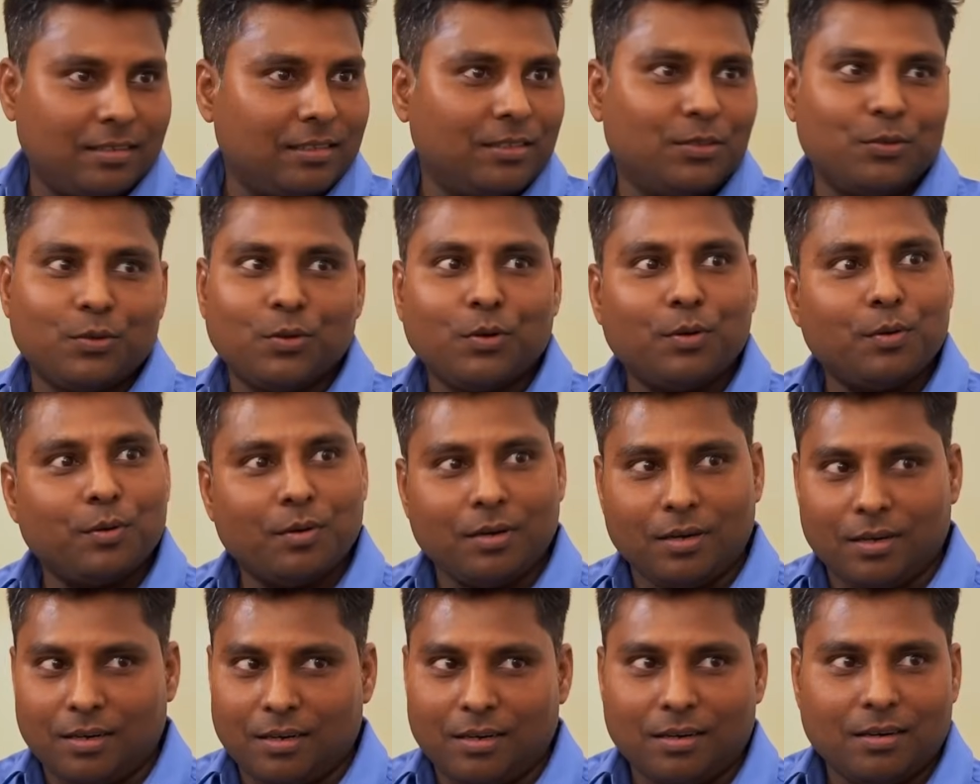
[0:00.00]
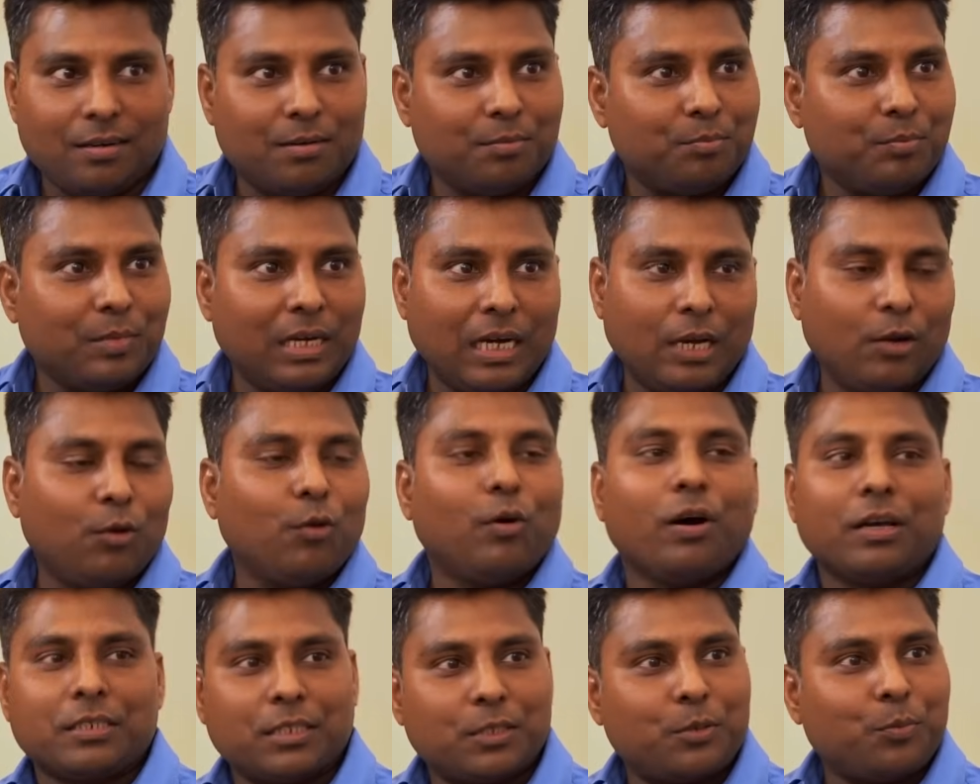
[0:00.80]
you know,
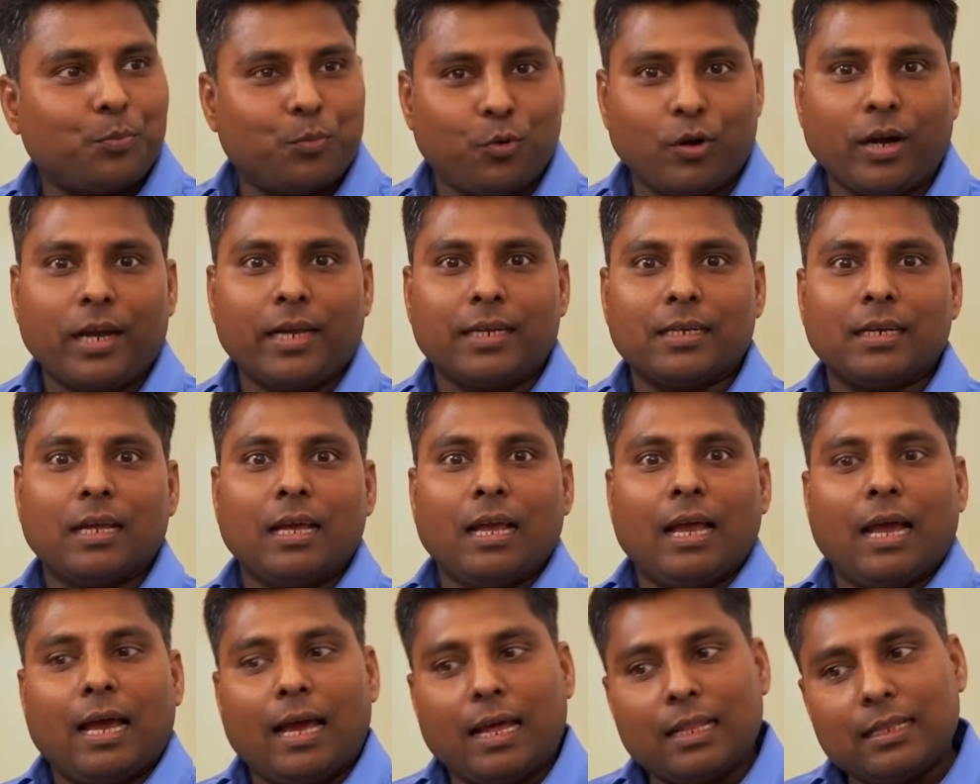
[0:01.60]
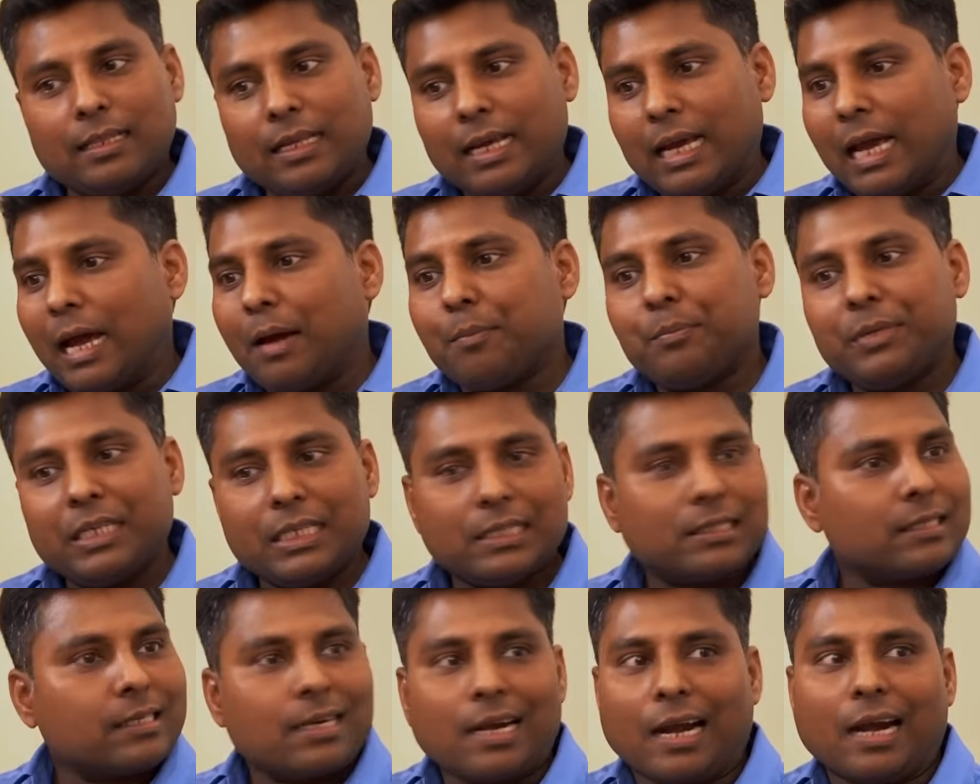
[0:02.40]
lowest point, and they have been
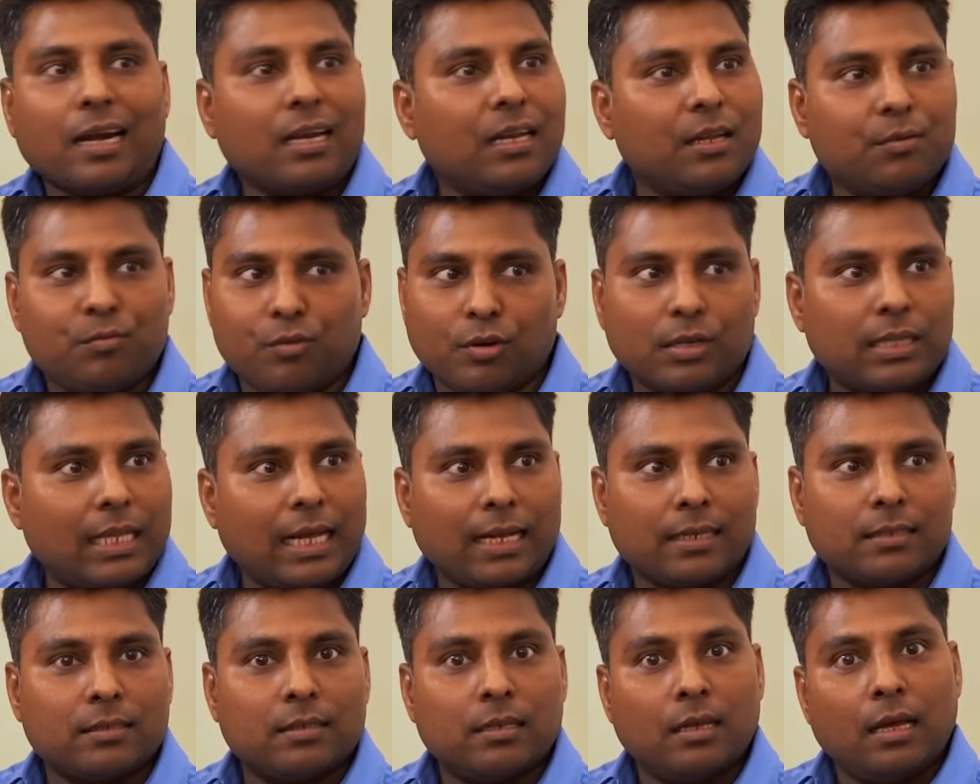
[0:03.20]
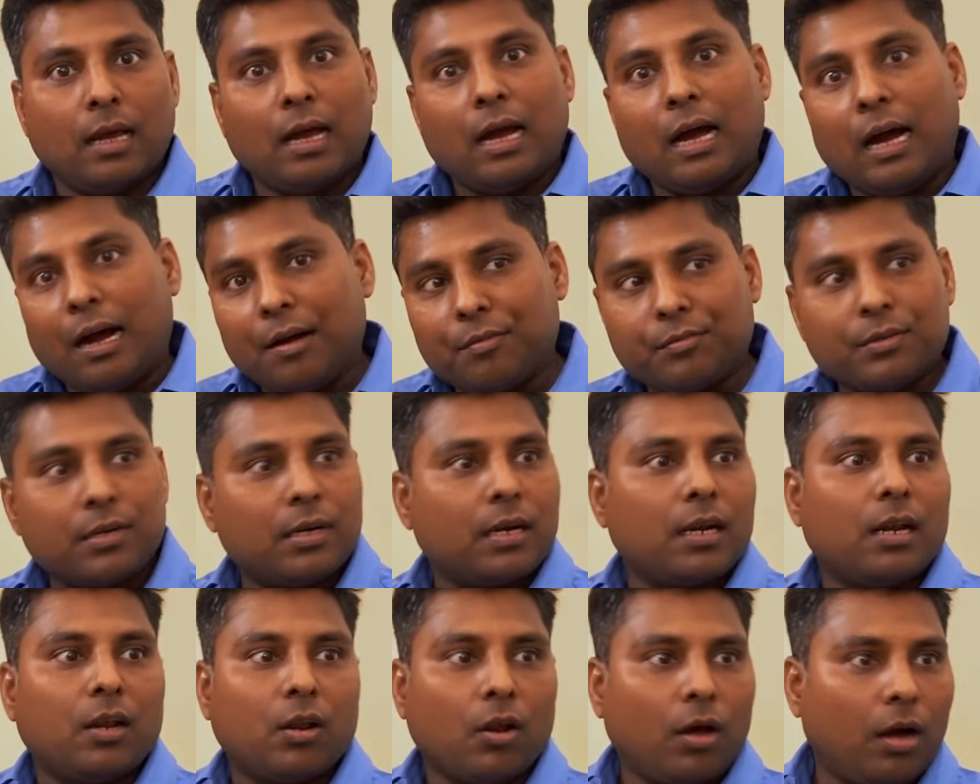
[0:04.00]
struggling for that. After
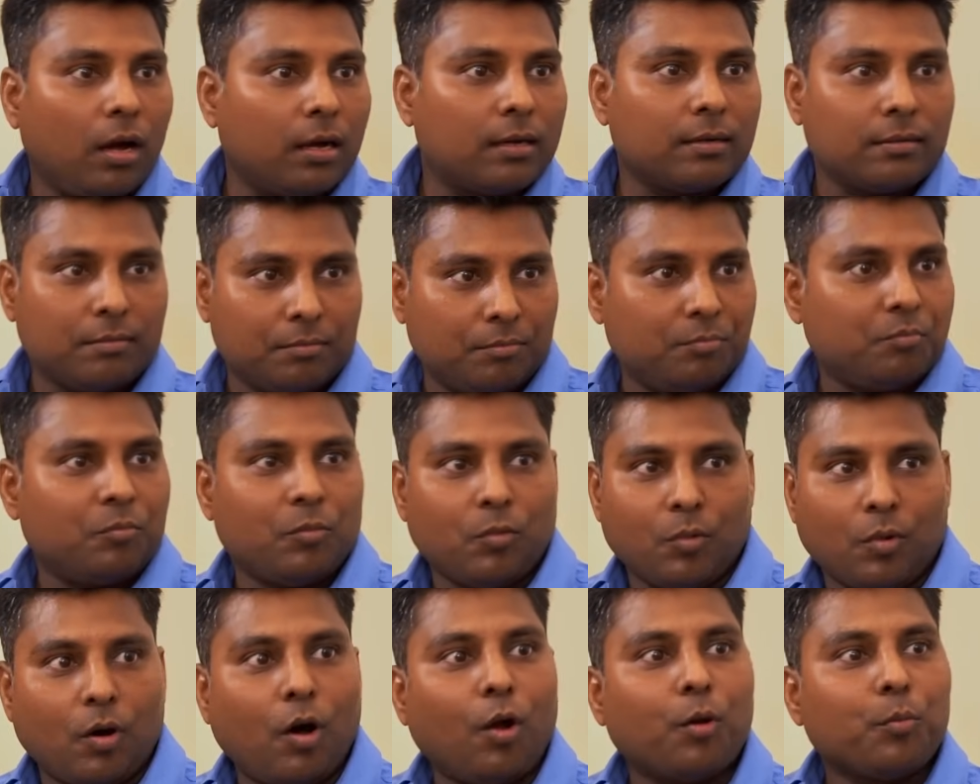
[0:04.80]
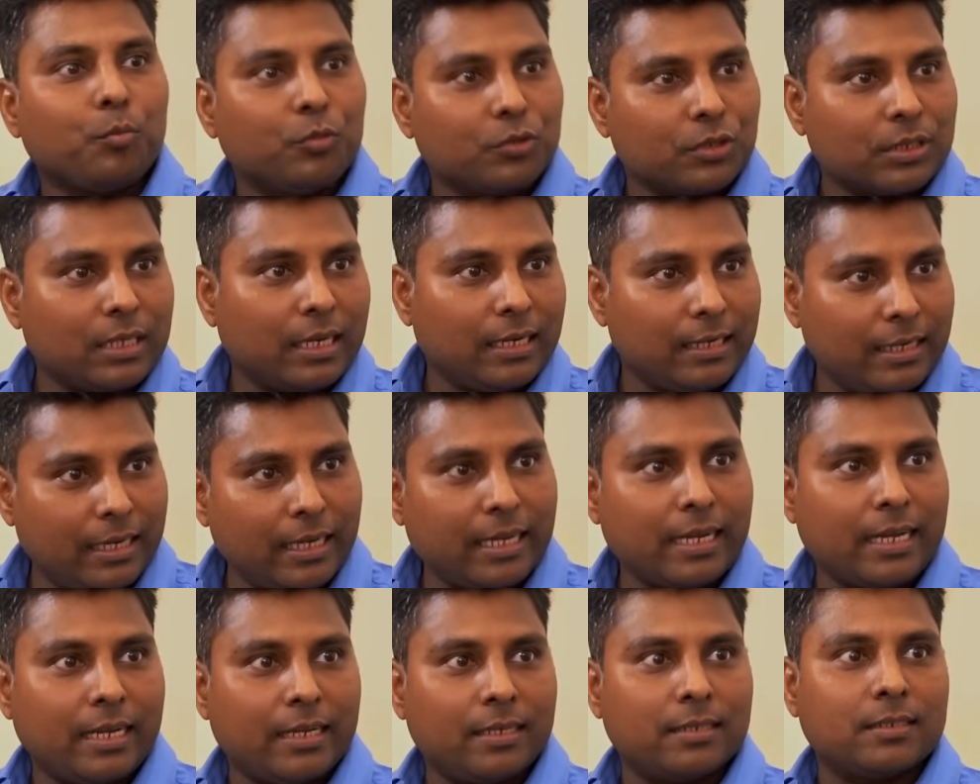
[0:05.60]
a long, almost a
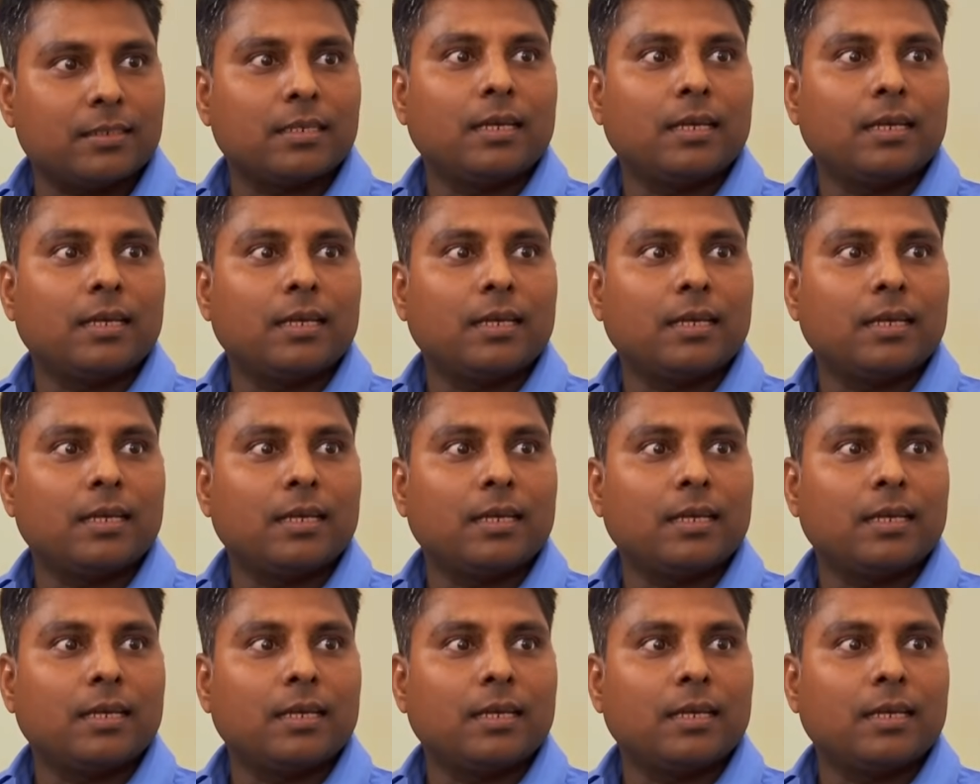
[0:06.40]
decade,